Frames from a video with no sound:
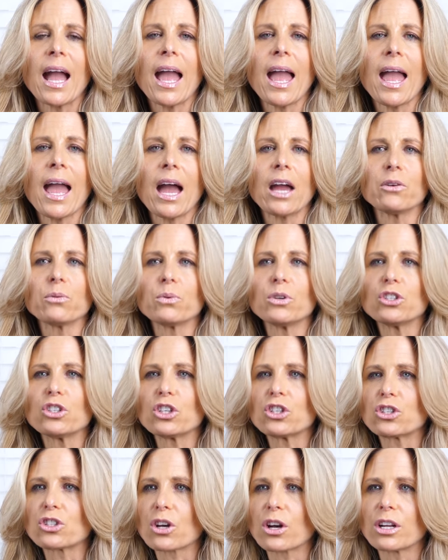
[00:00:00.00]
and we
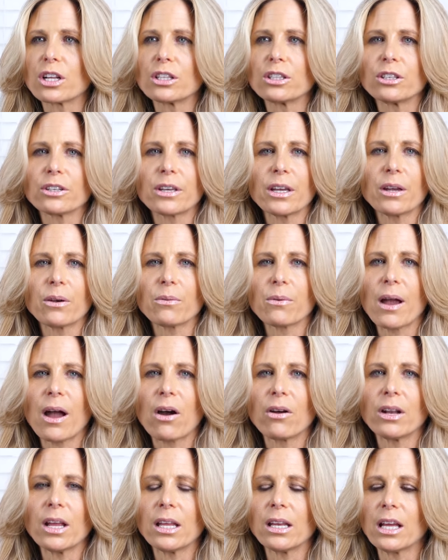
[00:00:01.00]
just started looking
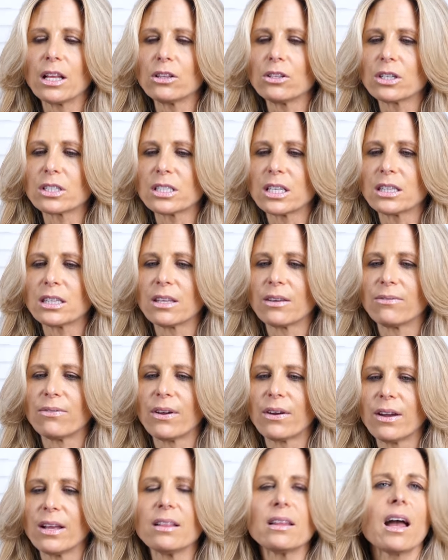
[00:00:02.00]
around, and I looked at the
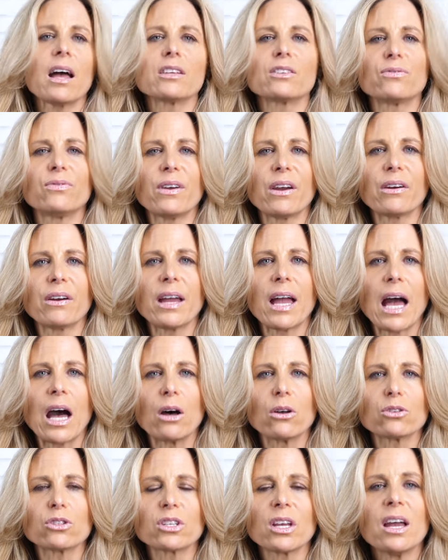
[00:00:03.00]
very last fairy
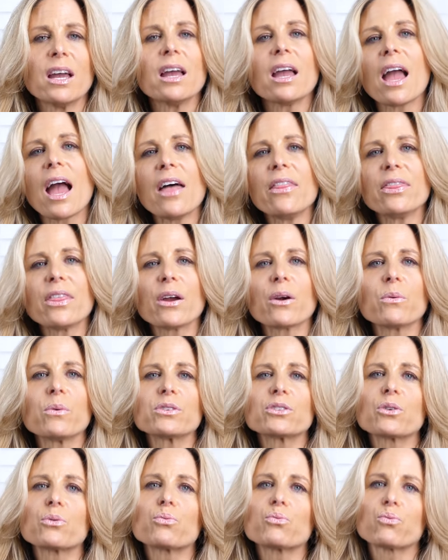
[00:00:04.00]
house, and there
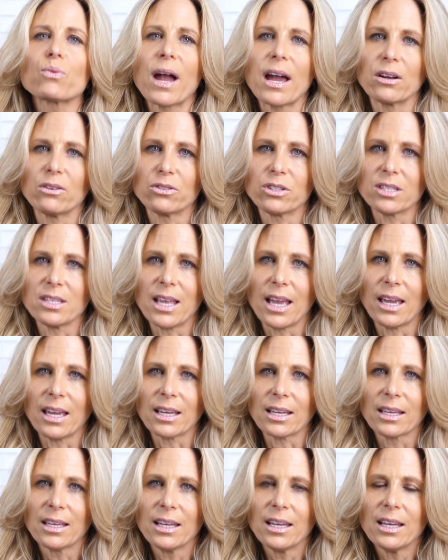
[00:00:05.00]
was a
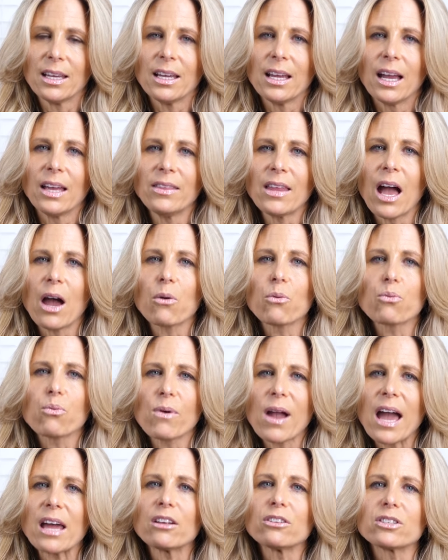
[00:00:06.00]
rattlesnake. And that
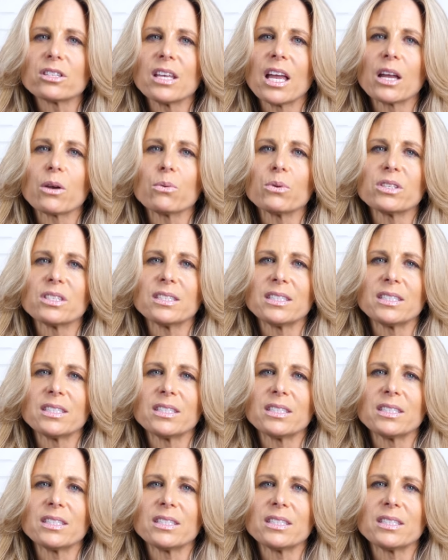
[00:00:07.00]
rattlesnake was